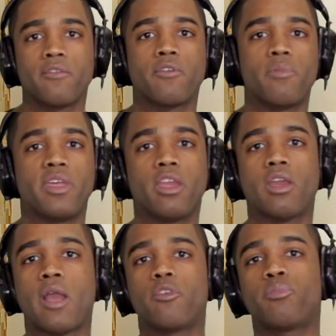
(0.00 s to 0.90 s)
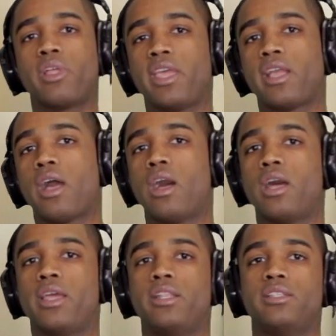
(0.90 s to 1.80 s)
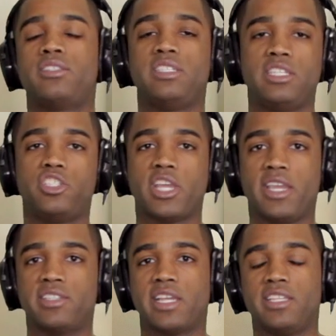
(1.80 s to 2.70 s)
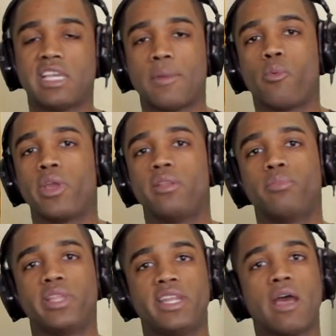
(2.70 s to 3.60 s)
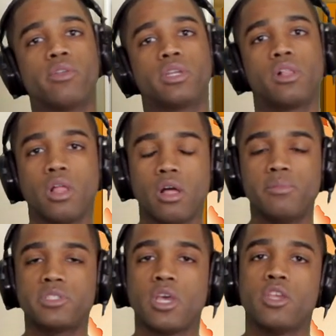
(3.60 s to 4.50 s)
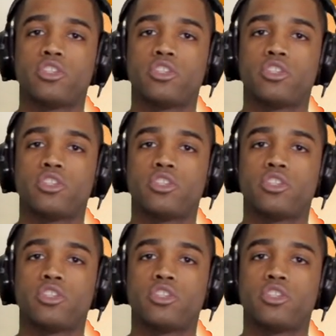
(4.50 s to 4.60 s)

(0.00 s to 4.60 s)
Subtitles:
From there, I was playing on CDJs anytime I went and played out in clubs,